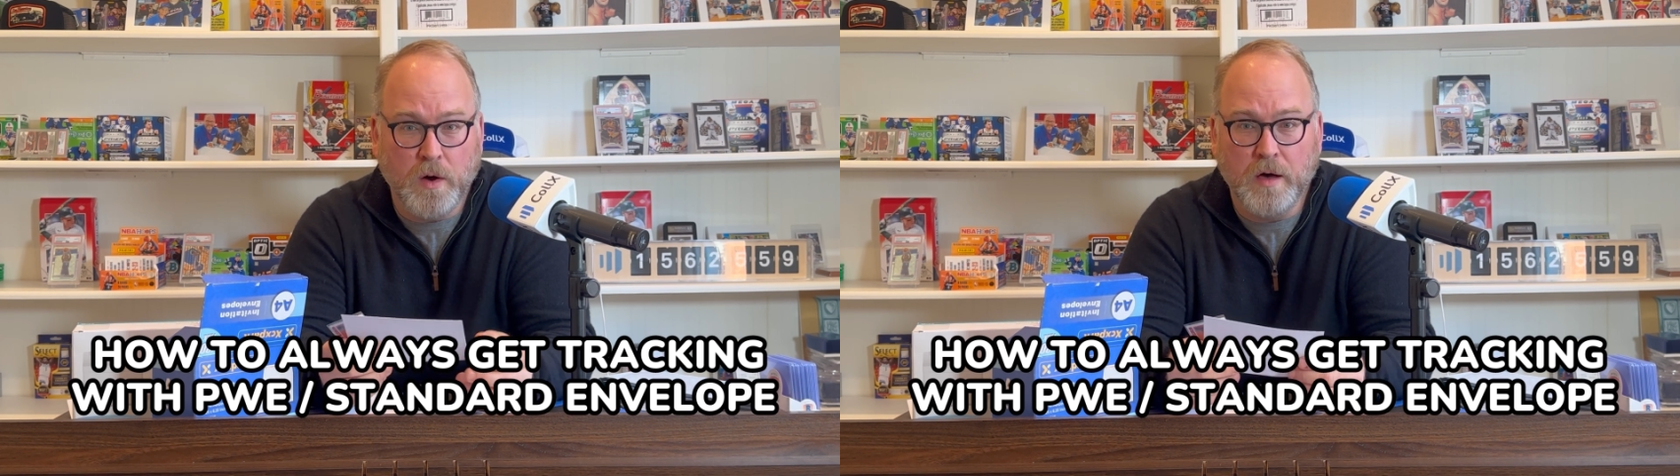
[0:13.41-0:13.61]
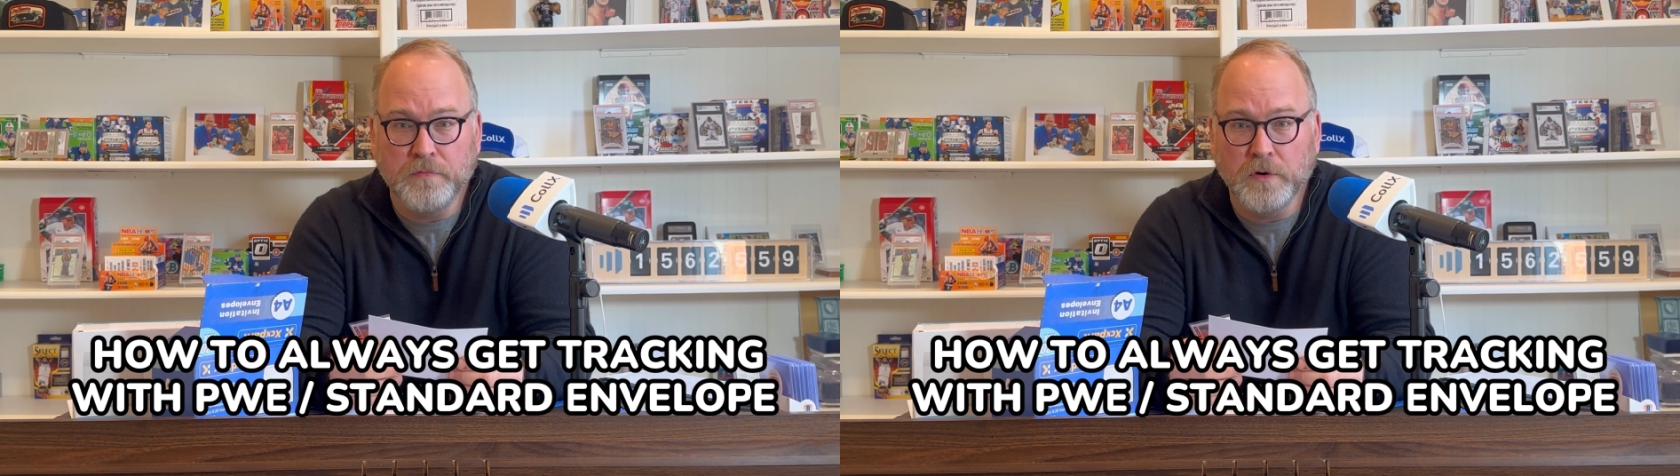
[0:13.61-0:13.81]

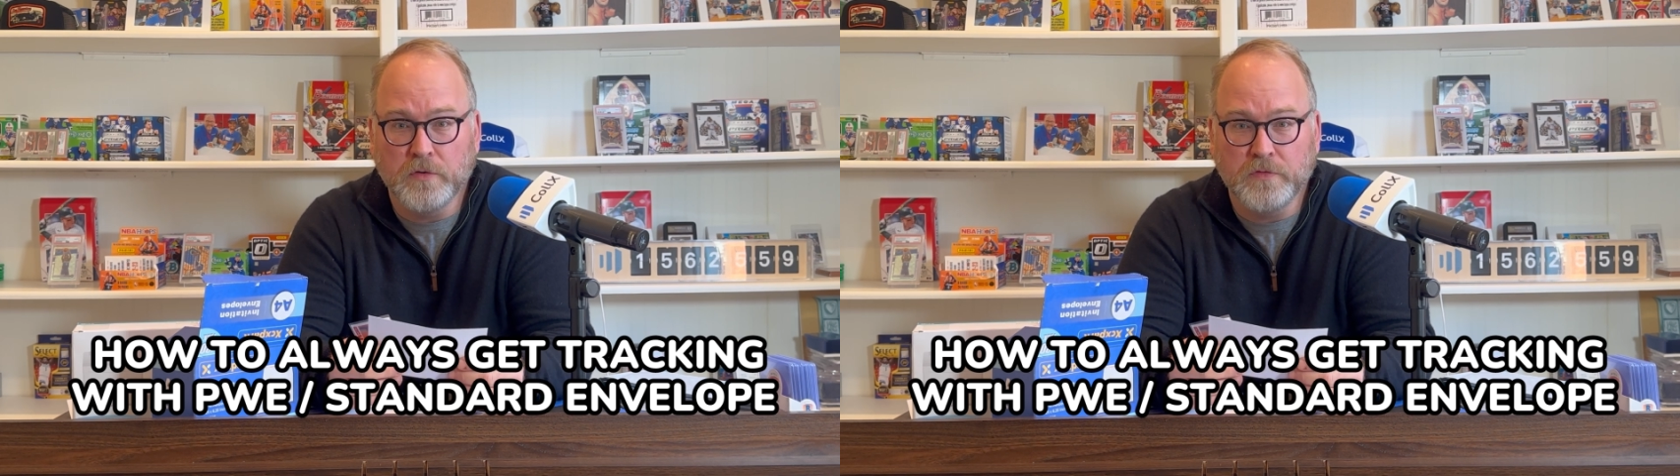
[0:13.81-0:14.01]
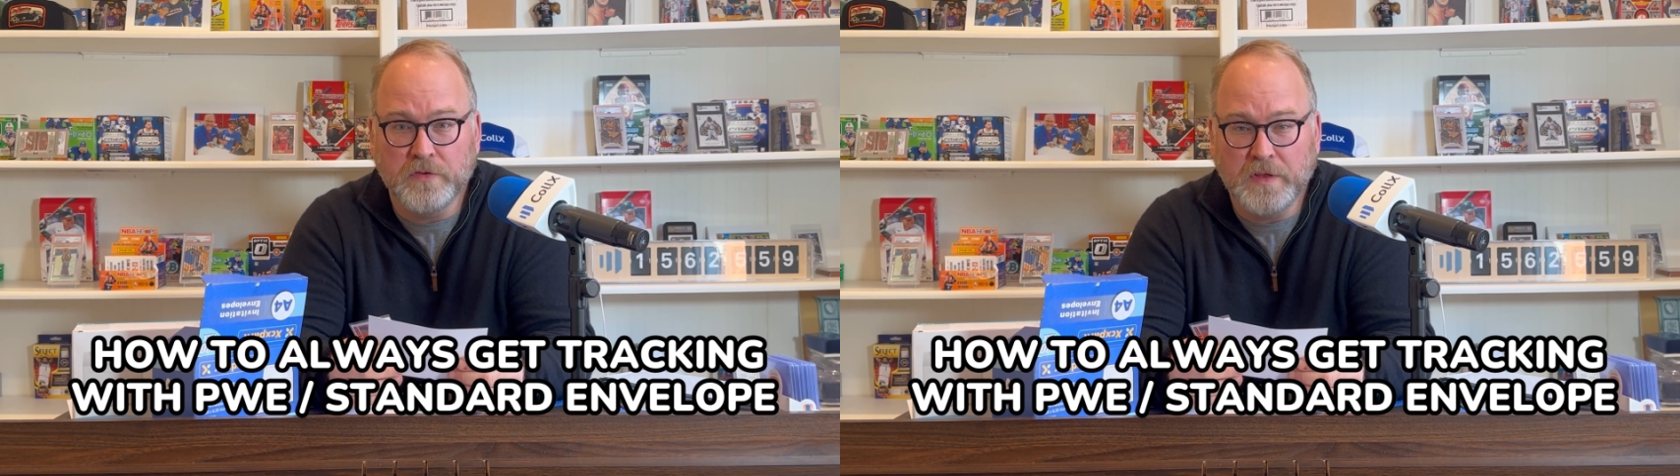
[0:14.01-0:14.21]

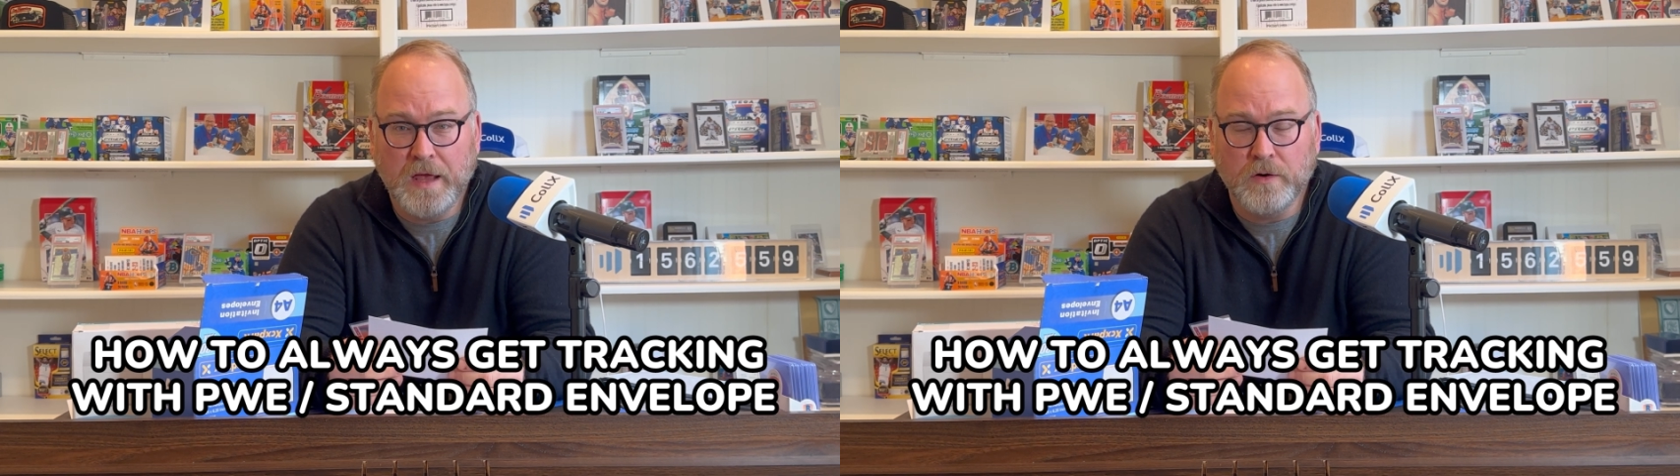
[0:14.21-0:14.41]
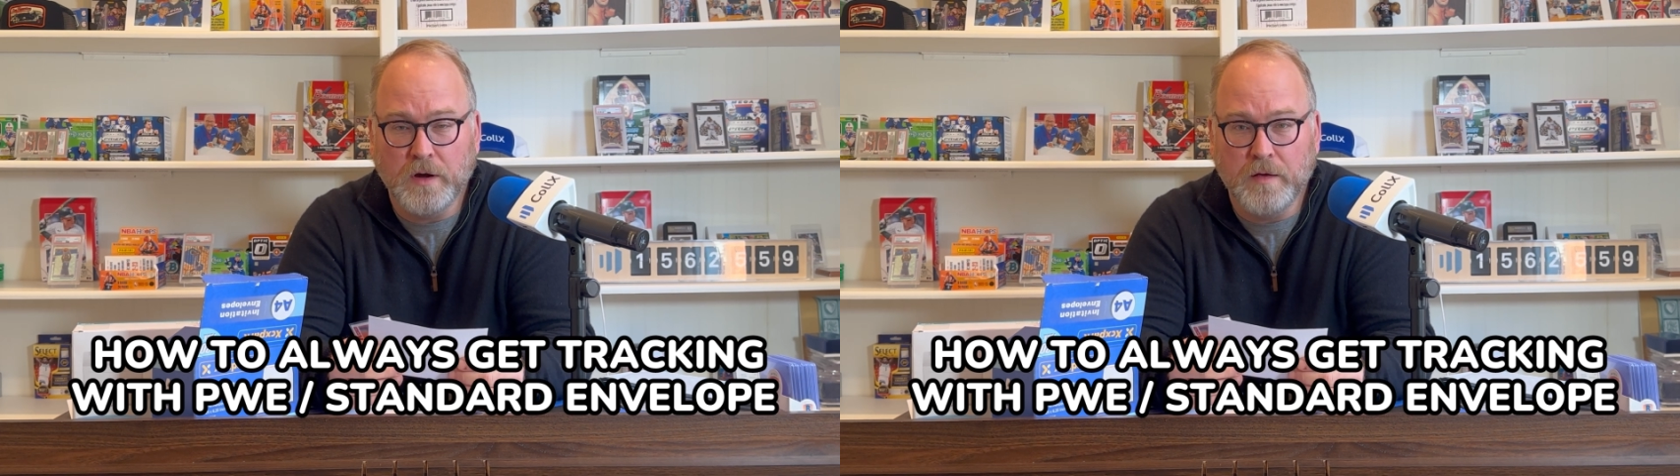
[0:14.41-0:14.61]
offers the
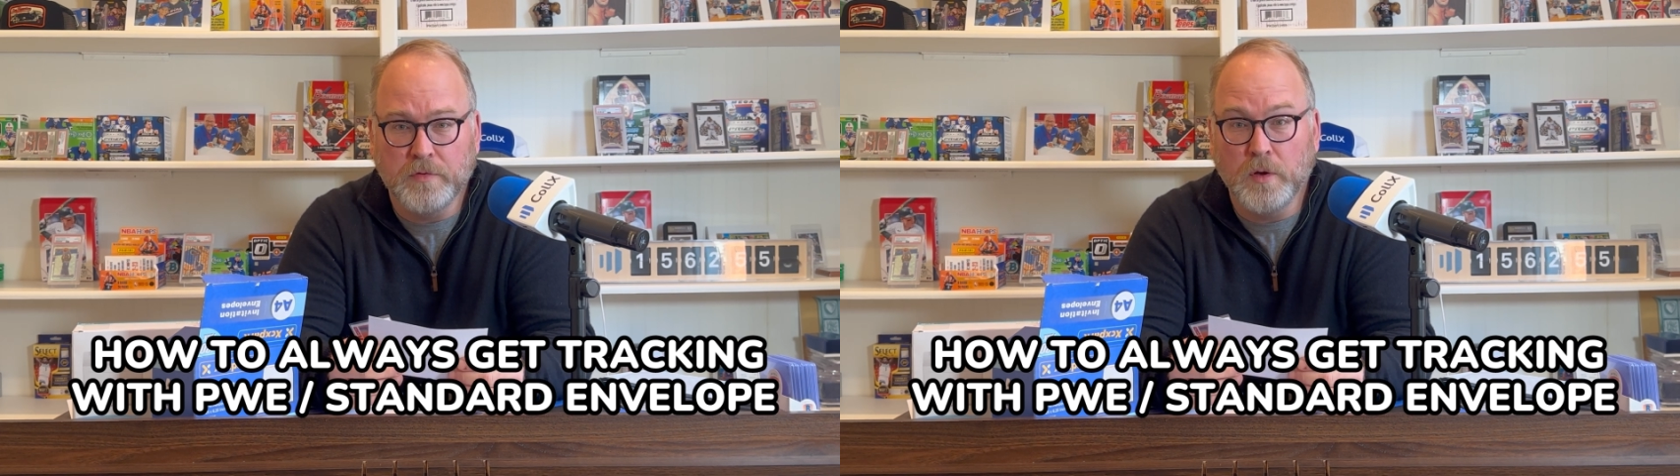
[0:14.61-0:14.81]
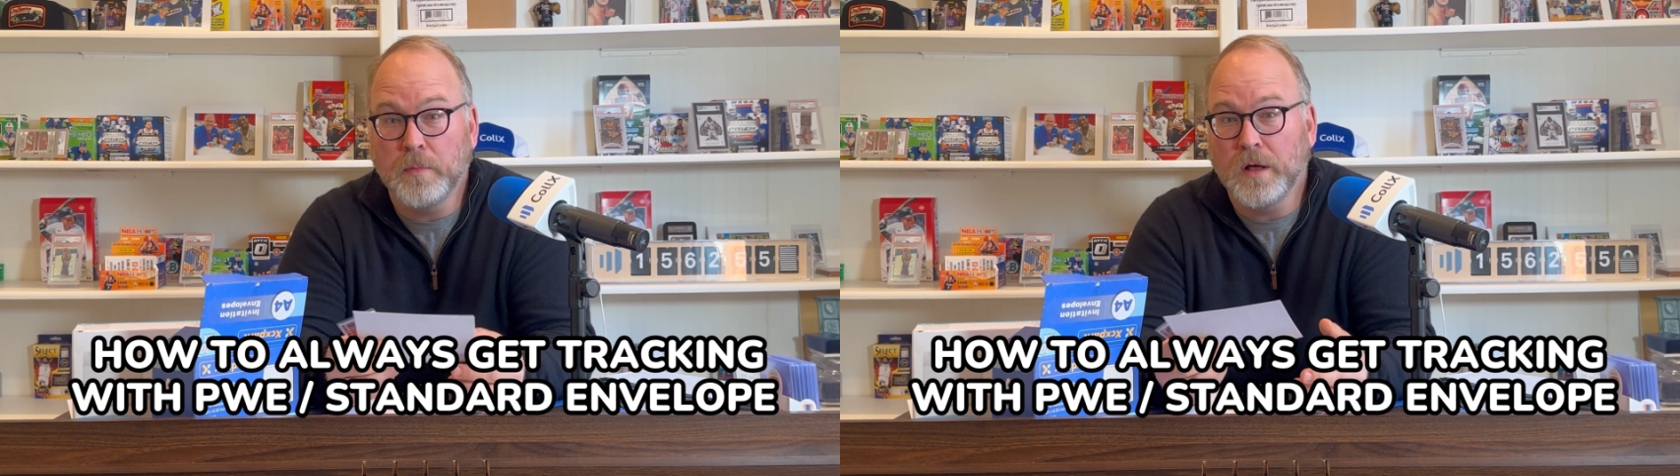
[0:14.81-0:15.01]
standard envelope,